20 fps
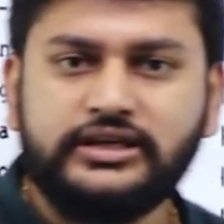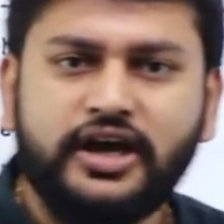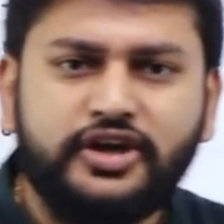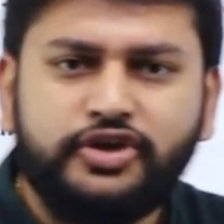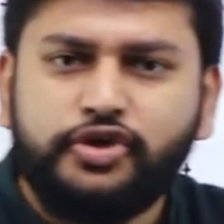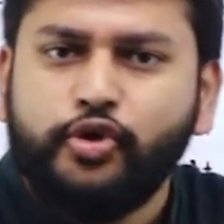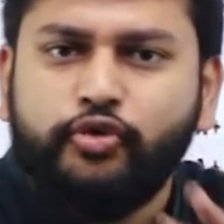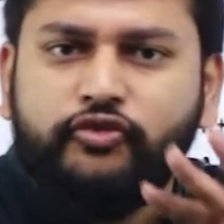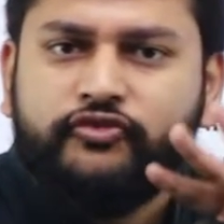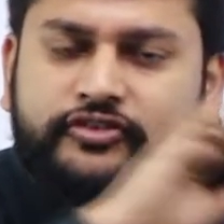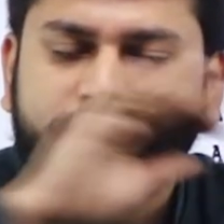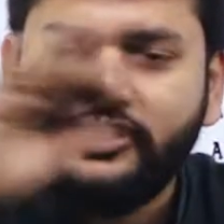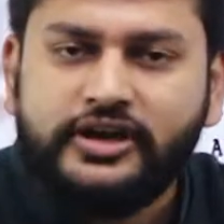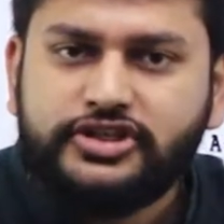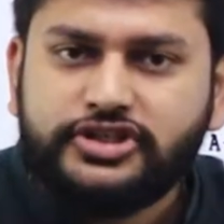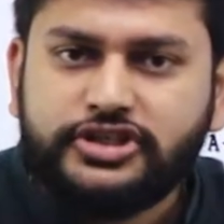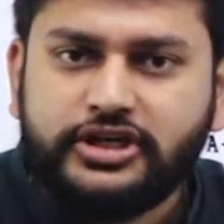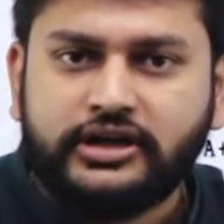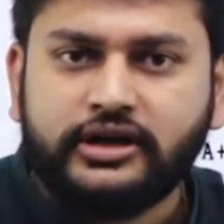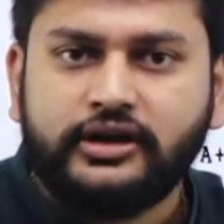here, you
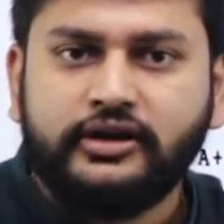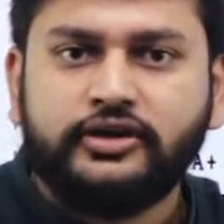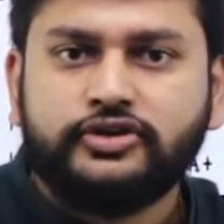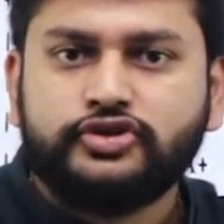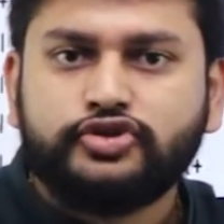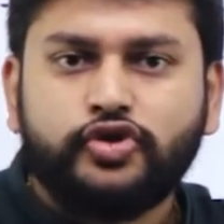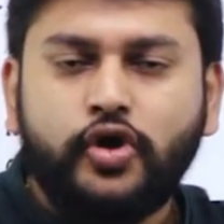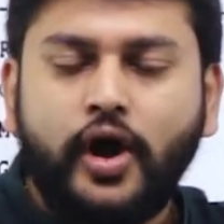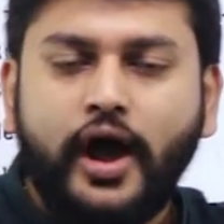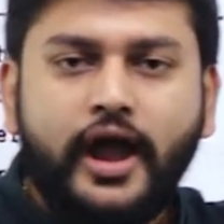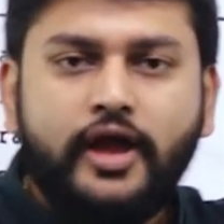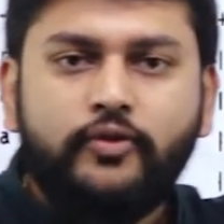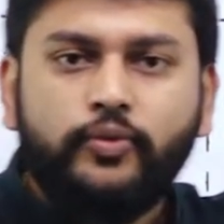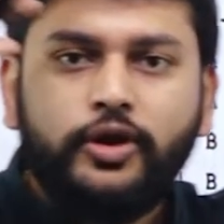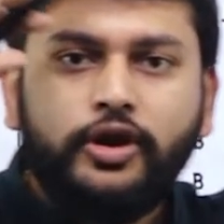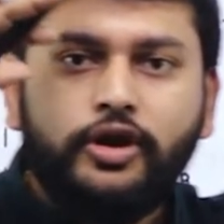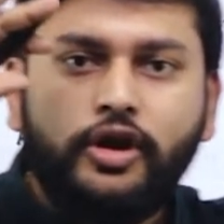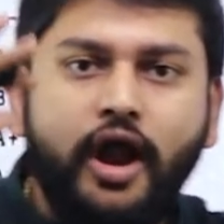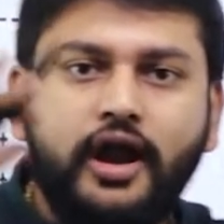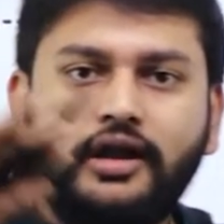finish it. So I
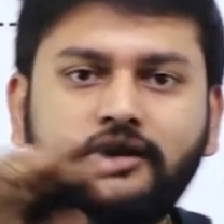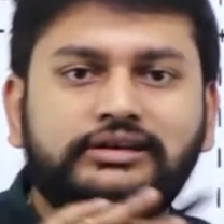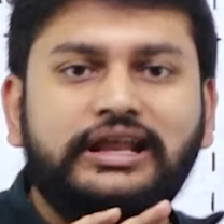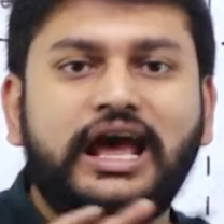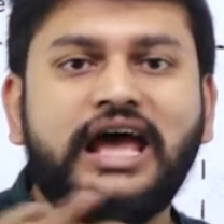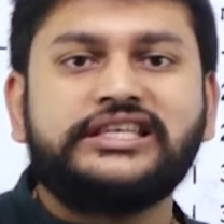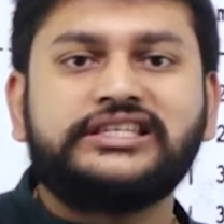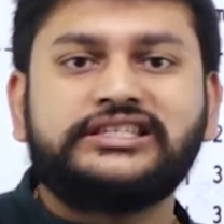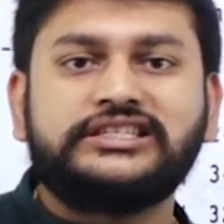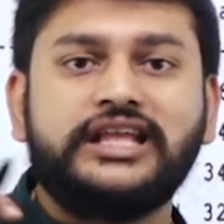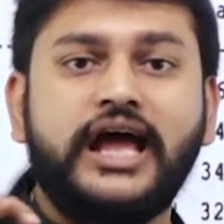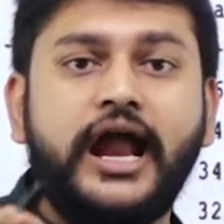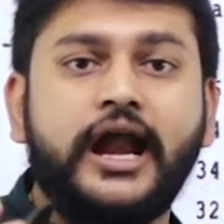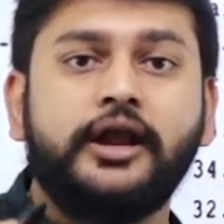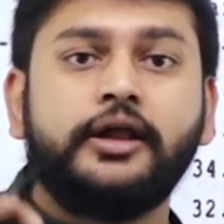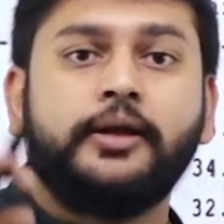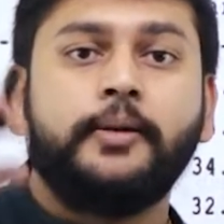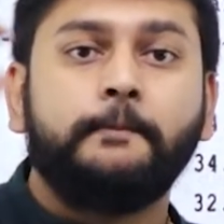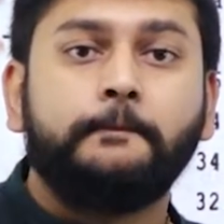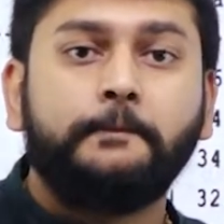will not touch
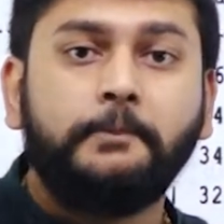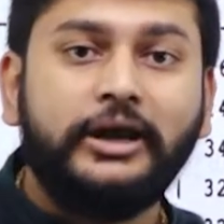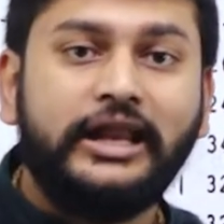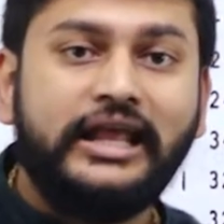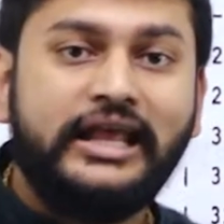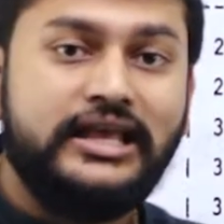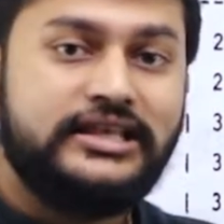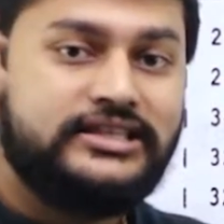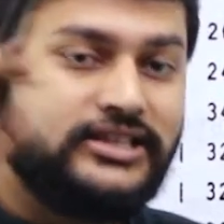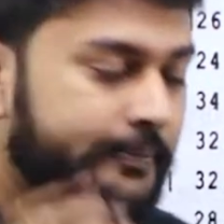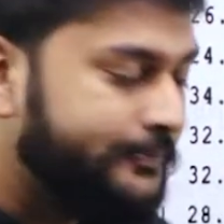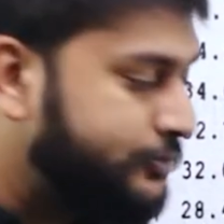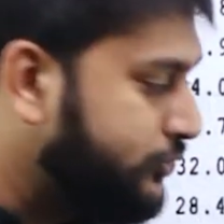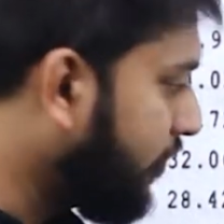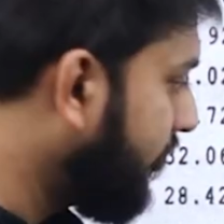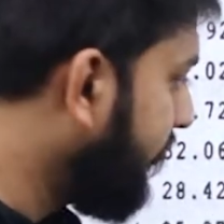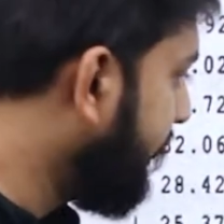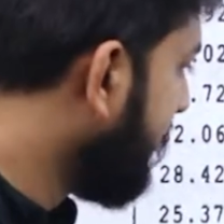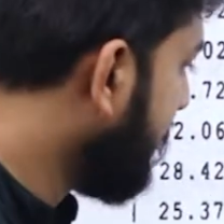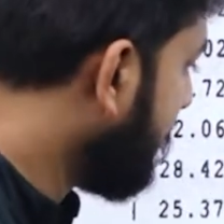that. Please observe